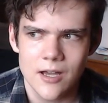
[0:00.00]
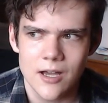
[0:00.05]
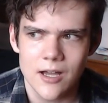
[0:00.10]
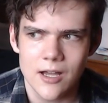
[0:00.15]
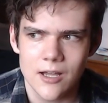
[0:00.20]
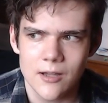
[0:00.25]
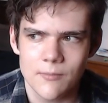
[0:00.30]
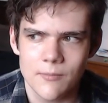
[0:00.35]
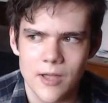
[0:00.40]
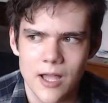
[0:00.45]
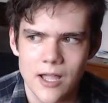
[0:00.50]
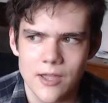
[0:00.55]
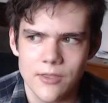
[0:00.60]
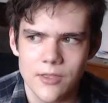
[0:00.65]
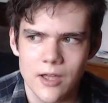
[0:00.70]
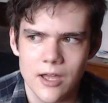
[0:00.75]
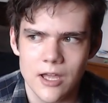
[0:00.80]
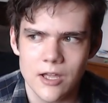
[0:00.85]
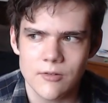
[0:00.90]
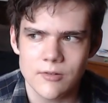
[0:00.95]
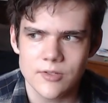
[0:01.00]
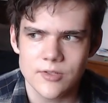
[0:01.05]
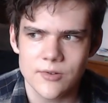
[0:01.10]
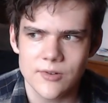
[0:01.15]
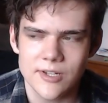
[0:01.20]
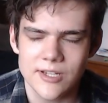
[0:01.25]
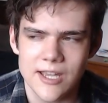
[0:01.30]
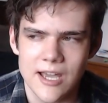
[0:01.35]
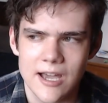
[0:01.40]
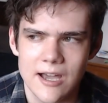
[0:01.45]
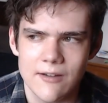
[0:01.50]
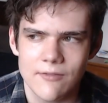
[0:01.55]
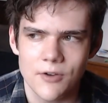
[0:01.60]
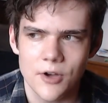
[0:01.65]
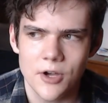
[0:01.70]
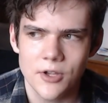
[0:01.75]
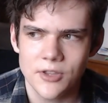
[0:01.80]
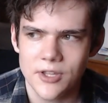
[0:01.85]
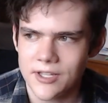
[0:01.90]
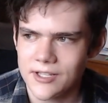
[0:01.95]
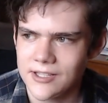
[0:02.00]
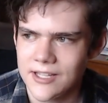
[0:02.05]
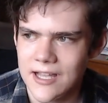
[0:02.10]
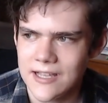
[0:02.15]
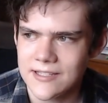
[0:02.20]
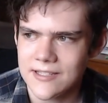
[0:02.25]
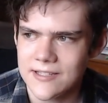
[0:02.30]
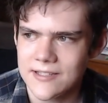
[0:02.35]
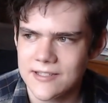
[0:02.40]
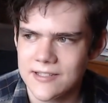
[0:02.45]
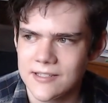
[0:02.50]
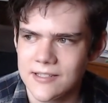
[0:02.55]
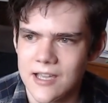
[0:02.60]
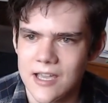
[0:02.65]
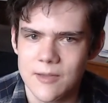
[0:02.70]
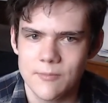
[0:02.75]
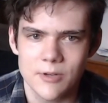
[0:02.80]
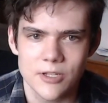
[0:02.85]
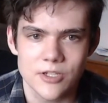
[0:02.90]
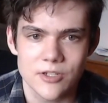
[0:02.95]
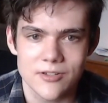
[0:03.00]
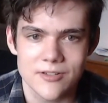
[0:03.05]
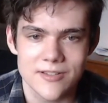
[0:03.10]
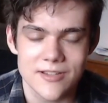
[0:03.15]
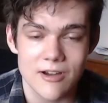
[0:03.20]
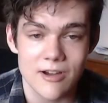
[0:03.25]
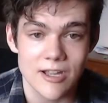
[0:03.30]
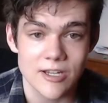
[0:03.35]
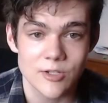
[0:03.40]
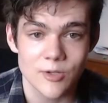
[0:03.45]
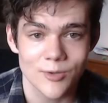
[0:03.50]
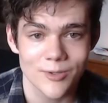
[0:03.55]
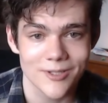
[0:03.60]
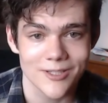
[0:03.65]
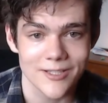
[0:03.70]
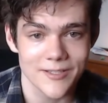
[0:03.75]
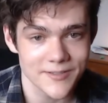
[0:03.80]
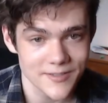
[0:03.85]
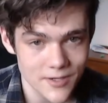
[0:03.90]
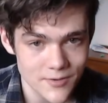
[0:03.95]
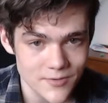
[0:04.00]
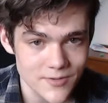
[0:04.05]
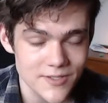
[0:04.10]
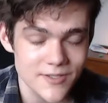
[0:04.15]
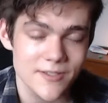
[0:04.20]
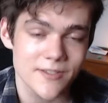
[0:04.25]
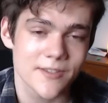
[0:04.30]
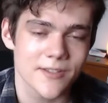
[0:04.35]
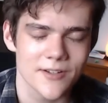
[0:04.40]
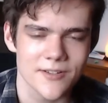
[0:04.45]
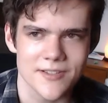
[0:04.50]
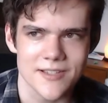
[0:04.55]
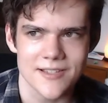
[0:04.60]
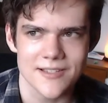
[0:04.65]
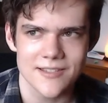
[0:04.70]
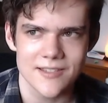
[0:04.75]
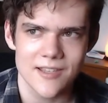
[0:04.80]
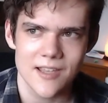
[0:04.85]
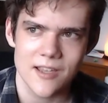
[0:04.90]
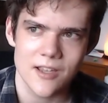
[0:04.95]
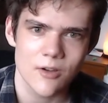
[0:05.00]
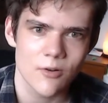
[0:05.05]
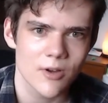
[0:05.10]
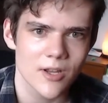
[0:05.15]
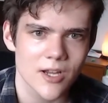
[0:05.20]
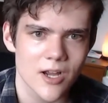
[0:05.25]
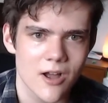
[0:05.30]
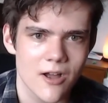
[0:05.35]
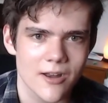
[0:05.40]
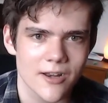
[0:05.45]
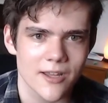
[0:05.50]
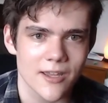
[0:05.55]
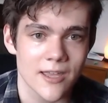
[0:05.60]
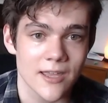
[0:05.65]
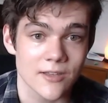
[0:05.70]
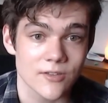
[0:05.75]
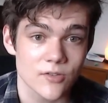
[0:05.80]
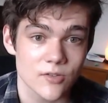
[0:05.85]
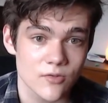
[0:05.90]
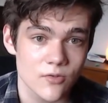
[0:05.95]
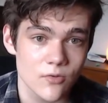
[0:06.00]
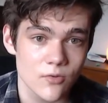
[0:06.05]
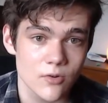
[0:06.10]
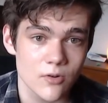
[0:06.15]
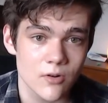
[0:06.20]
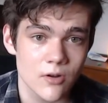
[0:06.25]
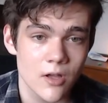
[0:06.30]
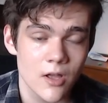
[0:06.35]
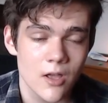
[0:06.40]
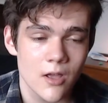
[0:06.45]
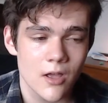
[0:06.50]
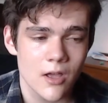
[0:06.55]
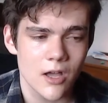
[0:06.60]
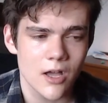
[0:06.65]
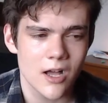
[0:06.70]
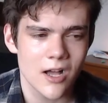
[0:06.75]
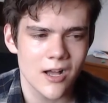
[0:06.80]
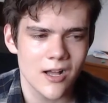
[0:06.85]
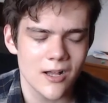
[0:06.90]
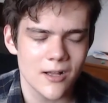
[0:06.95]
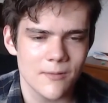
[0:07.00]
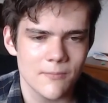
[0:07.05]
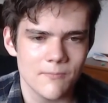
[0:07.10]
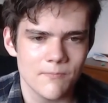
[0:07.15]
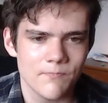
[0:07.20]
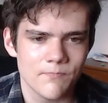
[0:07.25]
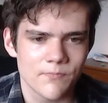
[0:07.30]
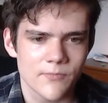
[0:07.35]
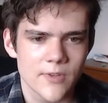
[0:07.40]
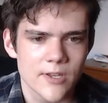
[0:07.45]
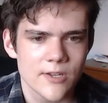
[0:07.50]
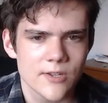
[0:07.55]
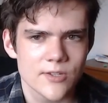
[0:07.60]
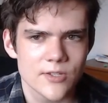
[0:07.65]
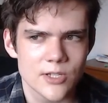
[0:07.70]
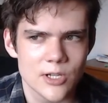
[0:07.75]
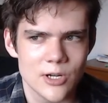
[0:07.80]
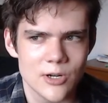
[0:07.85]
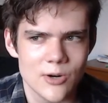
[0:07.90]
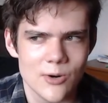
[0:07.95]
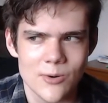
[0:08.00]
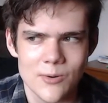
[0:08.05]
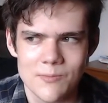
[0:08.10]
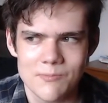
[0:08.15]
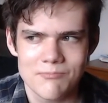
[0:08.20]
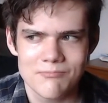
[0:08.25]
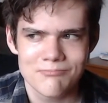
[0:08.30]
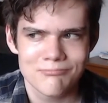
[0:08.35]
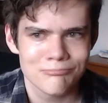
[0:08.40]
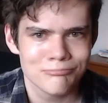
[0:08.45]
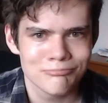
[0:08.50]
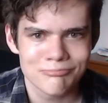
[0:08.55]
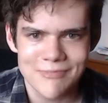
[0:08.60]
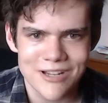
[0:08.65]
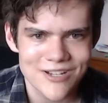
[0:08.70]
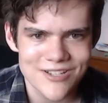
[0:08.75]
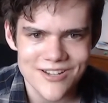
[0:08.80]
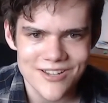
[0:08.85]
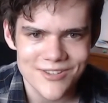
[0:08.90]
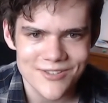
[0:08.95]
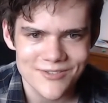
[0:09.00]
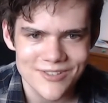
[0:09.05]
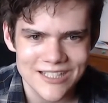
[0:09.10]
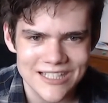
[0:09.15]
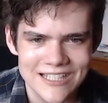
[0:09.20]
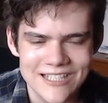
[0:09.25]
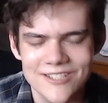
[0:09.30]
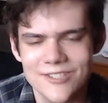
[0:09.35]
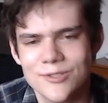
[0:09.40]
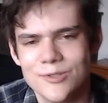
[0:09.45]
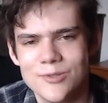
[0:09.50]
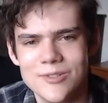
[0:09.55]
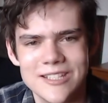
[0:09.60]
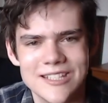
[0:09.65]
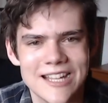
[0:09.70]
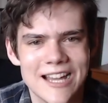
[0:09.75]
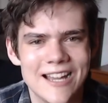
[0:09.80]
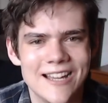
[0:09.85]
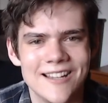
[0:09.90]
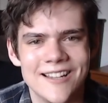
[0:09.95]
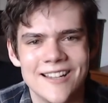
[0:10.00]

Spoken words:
I thought I was going to have online classes today, but turns out I totally don't. There's this thing going on at school, so there's nothing really to do today.